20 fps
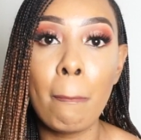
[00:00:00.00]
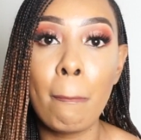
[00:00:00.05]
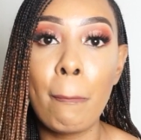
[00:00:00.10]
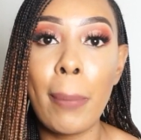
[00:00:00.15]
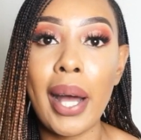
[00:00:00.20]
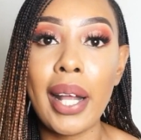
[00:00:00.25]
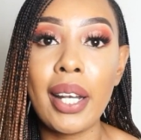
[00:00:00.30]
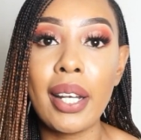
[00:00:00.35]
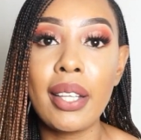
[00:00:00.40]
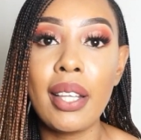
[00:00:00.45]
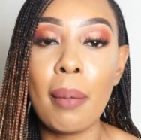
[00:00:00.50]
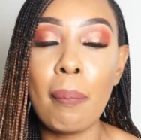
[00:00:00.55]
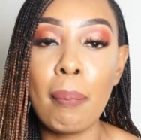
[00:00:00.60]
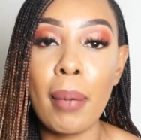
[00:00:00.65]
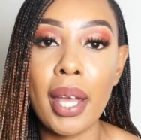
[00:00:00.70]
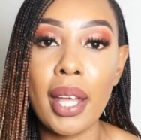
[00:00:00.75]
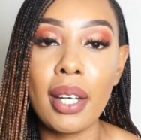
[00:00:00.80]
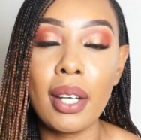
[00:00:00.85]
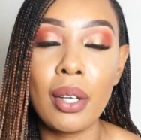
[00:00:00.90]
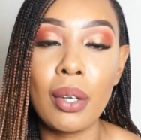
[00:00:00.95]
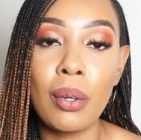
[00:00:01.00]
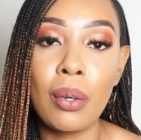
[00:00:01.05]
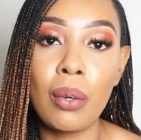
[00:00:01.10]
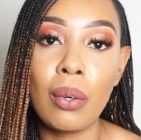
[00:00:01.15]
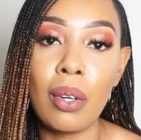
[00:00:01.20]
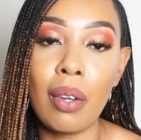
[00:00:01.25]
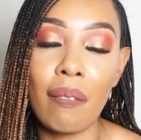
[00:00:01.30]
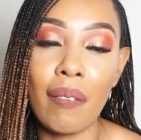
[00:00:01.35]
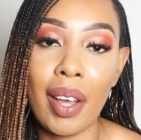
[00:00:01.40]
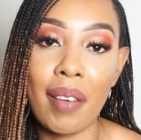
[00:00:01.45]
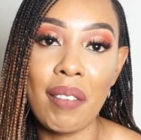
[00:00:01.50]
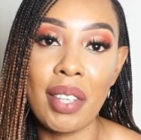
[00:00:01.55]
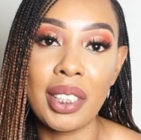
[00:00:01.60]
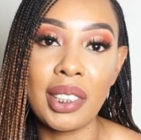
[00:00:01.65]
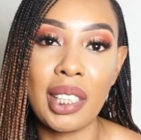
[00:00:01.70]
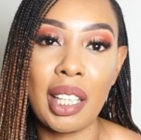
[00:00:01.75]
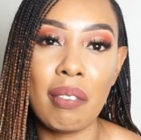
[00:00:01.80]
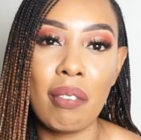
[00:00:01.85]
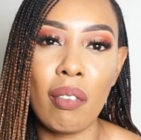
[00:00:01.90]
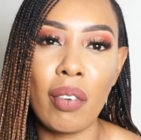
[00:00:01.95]
But the main goal of
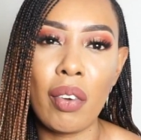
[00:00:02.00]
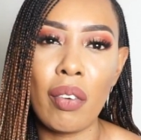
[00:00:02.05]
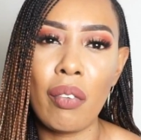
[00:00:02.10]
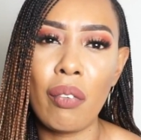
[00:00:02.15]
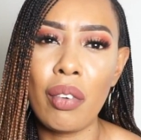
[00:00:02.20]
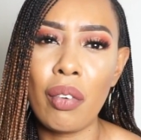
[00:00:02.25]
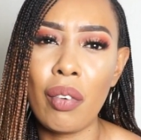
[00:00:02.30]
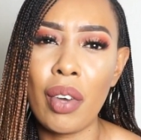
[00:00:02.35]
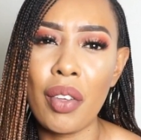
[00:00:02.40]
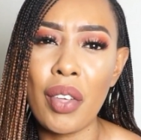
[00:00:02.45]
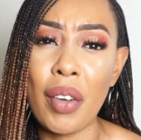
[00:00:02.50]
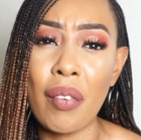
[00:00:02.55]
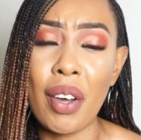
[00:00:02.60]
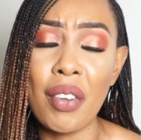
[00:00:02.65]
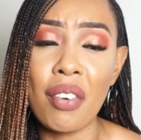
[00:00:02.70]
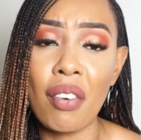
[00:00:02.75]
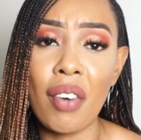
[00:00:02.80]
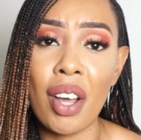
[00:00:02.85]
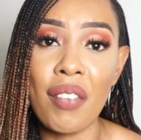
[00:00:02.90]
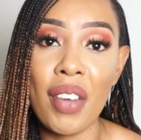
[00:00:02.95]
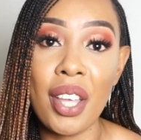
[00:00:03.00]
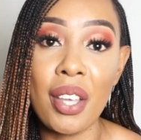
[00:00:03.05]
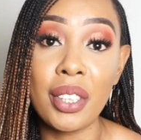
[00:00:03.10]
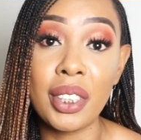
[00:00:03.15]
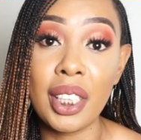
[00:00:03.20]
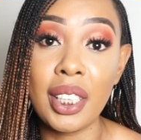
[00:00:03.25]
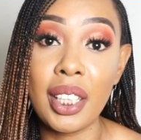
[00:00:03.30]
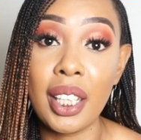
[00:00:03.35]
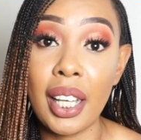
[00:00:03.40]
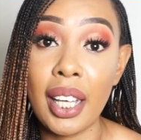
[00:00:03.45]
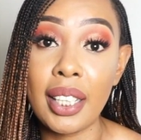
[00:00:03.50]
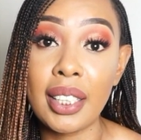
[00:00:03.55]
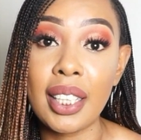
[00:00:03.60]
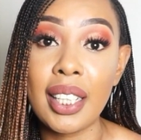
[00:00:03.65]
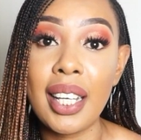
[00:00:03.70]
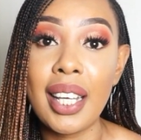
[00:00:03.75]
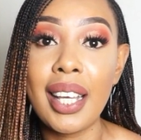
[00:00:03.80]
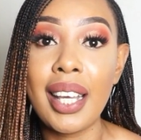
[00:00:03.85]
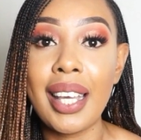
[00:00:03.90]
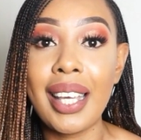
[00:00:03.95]
MSM, while we're using it
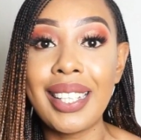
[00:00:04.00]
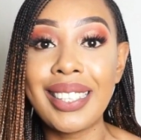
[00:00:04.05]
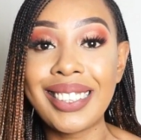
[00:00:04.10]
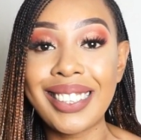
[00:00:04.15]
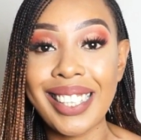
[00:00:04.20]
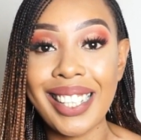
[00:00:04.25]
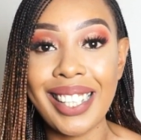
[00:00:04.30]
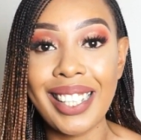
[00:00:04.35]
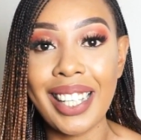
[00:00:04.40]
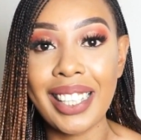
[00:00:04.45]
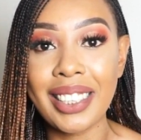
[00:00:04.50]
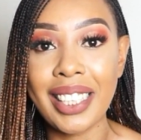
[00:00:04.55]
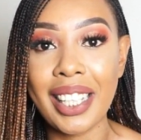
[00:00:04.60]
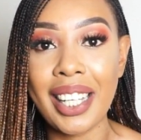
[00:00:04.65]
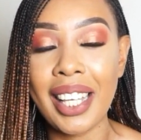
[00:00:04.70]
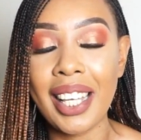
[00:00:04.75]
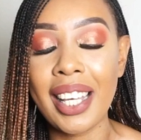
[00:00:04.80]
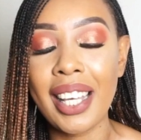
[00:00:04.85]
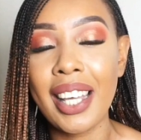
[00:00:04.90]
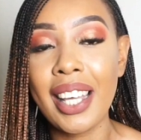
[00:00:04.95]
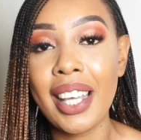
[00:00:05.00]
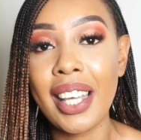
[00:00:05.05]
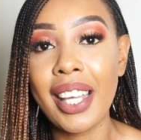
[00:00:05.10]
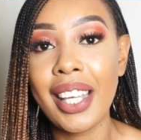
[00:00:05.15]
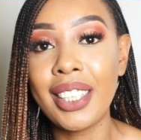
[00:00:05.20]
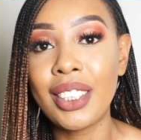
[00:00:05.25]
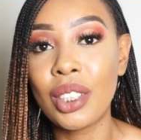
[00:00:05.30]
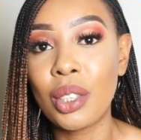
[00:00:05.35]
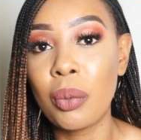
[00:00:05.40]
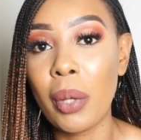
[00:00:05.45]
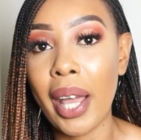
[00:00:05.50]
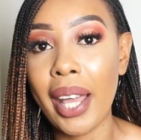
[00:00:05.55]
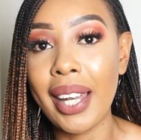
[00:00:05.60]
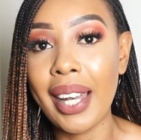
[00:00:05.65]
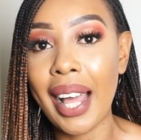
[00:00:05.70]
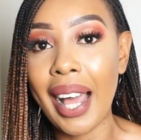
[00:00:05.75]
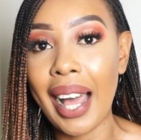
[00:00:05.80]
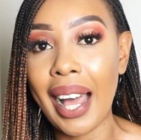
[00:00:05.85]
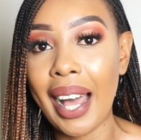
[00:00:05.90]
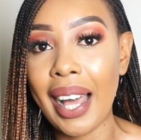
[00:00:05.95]
in skin lightening, is to
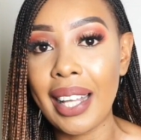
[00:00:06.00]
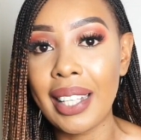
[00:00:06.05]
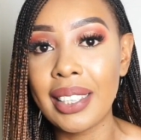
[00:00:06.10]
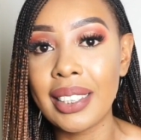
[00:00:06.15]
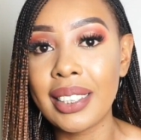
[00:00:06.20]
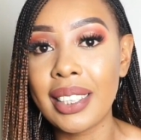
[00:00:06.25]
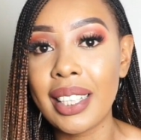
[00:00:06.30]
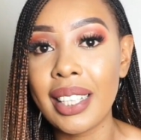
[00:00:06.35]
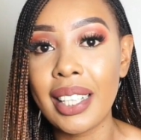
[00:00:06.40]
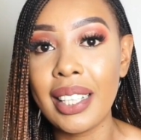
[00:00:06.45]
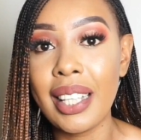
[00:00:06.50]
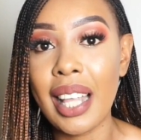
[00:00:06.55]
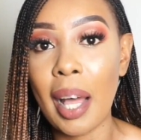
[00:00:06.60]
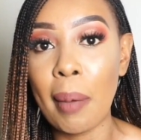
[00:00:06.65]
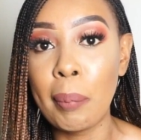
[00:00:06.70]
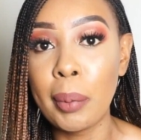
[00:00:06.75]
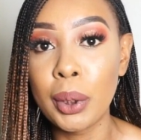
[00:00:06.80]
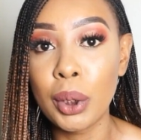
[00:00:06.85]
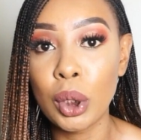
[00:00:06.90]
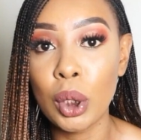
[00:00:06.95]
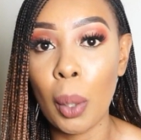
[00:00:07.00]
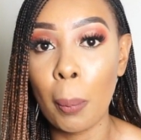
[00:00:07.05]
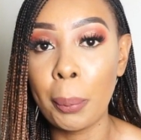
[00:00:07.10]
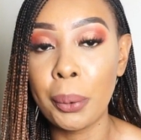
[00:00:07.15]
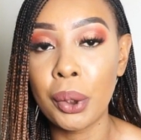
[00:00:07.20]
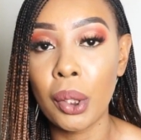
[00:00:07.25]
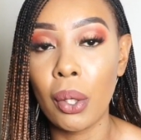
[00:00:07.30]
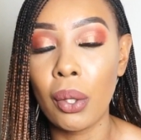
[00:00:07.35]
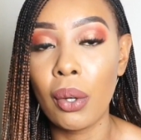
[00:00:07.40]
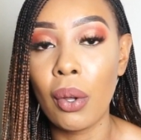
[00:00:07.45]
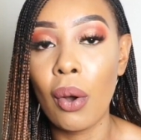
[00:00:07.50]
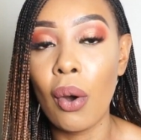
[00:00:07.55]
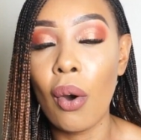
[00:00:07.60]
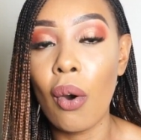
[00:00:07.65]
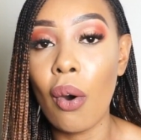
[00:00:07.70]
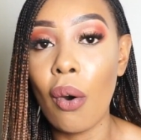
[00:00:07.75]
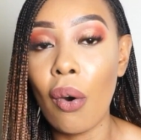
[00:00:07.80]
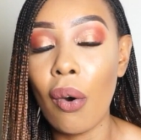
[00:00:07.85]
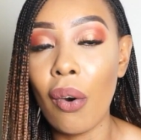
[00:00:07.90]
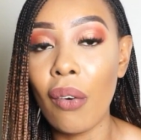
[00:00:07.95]
enhance the absorption
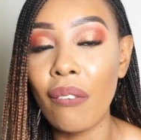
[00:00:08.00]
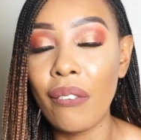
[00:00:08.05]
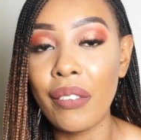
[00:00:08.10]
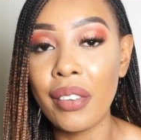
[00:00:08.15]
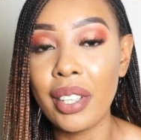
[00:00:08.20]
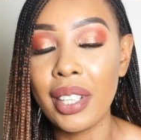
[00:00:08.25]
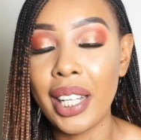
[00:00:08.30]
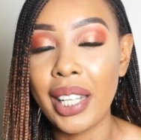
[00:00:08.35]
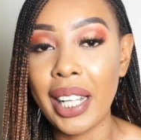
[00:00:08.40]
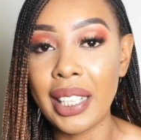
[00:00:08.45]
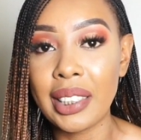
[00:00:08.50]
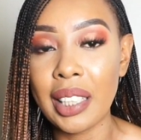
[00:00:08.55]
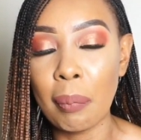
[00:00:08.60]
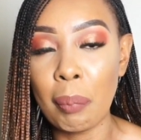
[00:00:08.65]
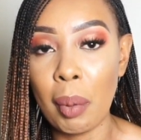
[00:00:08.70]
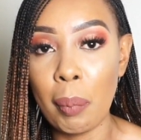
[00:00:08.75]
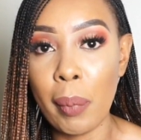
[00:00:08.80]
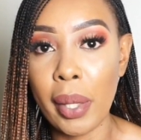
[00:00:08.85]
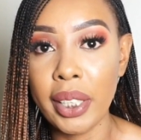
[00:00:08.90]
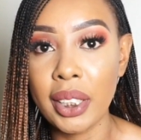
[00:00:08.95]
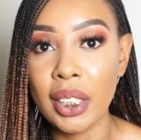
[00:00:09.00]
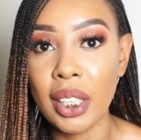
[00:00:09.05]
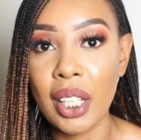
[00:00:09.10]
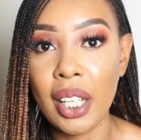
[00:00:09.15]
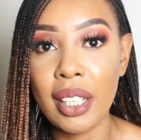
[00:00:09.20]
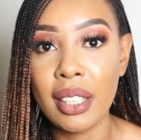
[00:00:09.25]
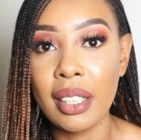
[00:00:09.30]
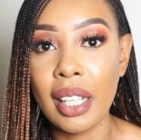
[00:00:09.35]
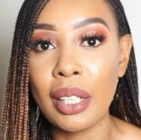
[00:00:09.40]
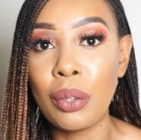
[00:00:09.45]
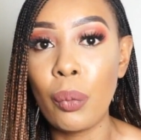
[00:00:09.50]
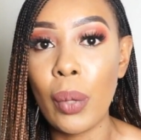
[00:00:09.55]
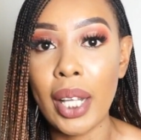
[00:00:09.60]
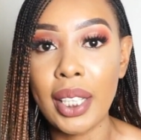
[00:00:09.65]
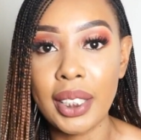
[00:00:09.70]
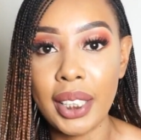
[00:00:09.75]
of the other supplements that we are